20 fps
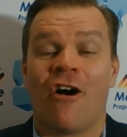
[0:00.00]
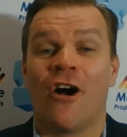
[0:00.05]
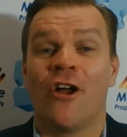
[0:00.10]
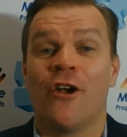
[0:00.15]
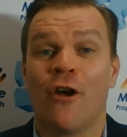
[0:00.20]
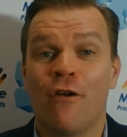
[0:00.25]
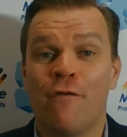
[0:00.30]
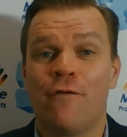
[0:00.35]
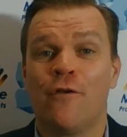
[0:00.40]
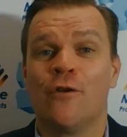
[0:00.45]
I
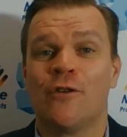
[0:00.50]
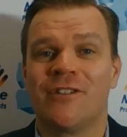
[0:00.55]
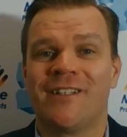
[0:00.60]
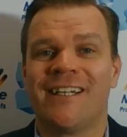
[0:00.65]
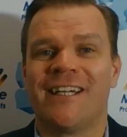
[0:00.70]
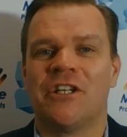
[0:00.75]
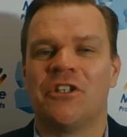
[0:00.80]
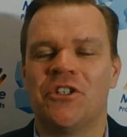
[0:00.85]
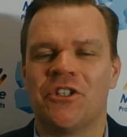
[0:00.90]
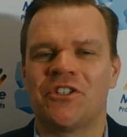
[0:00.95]
know
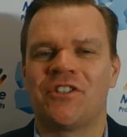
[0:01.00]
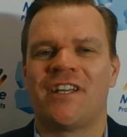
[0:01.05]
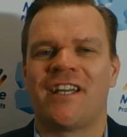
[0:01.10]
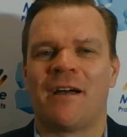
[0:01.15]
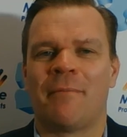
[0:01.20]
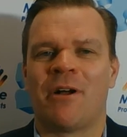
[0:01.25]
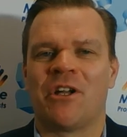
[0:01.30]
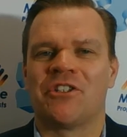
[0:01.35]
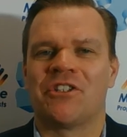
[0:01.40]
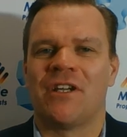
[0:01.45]
firsthand just
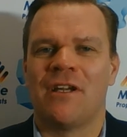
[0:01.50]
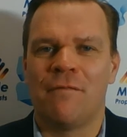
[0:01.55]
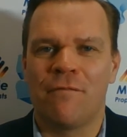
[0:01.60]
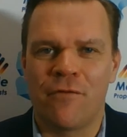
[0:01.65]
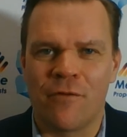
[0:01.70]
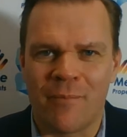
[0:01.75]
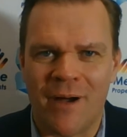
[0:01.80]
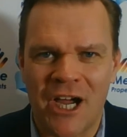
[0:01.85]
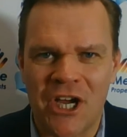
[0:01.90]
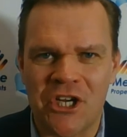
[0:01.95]
how much
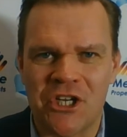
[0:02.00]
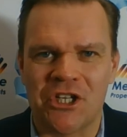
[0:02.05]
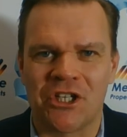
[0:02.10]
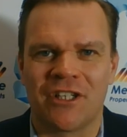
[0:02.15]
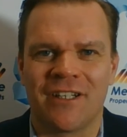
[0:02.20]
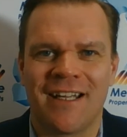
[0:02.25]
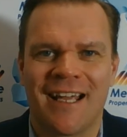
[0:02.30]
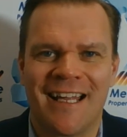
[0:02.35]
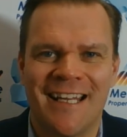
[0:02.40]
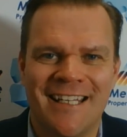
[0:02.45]

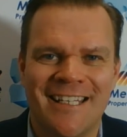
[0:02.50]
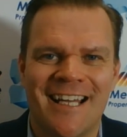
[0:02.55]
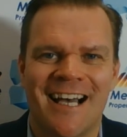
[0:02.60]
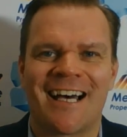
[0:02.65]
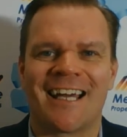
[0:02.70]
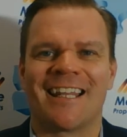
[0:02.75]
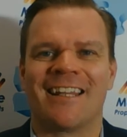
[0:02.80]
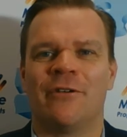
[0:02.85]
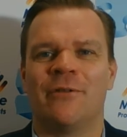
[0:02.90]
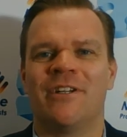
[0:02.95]
information and
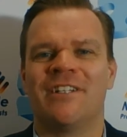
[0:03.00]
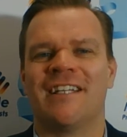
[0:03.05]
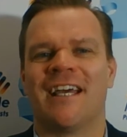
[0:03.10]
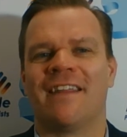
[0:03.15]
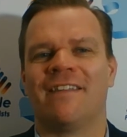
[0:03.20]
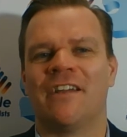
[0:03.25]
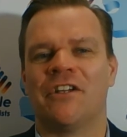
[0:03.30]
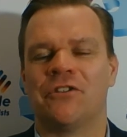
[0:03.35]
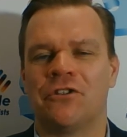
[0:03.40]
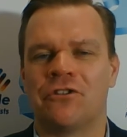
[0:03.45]
data there is
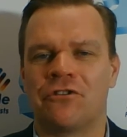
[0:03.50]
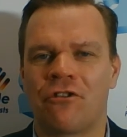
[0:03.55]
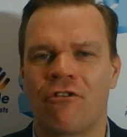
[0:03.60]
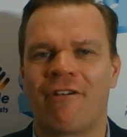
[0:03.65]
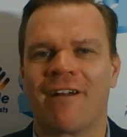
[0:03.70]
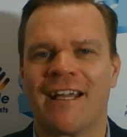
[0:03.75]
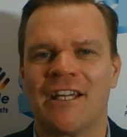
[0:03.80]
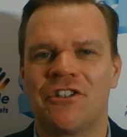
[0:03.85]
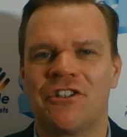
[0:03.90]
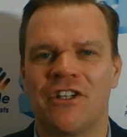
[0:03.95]
out there to
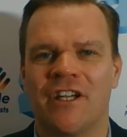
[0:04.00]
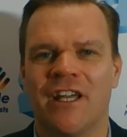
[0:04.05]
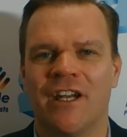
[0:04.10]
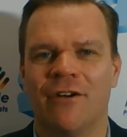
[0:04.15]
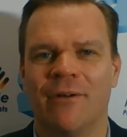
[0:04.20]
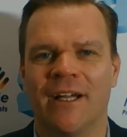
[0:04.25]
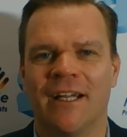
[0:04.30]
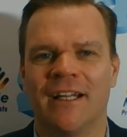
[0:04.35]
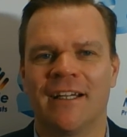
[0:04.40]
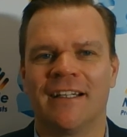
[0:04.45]
try and get your head
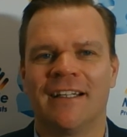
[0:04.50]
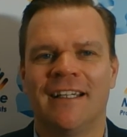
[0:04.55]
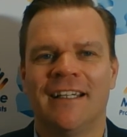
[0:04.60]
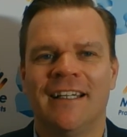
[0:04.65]
around.